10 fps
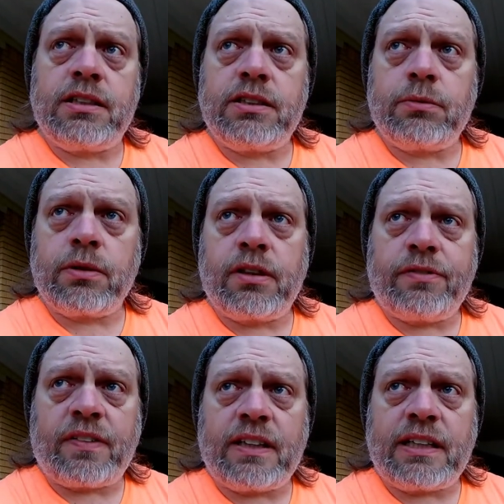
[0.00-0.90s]
So we're going to
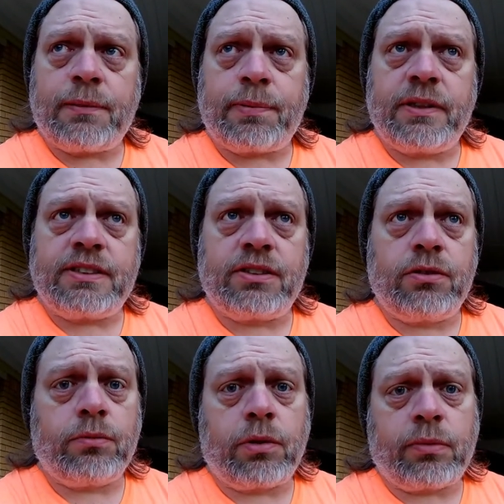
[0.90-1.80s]
find out pretty
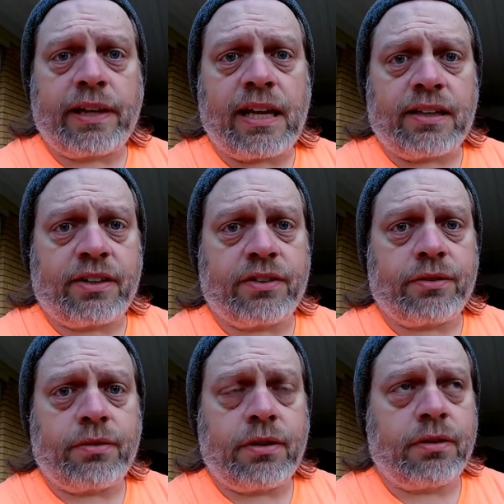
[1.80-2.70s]
soon what we got to
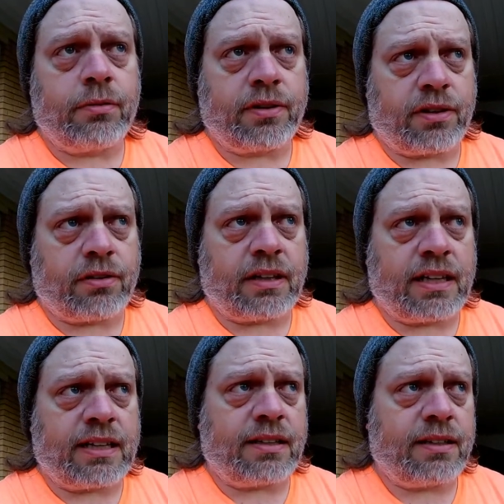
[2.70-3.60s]
do with all
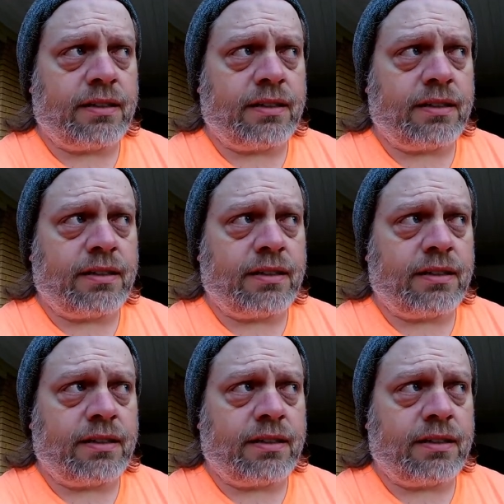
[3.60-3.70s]
that.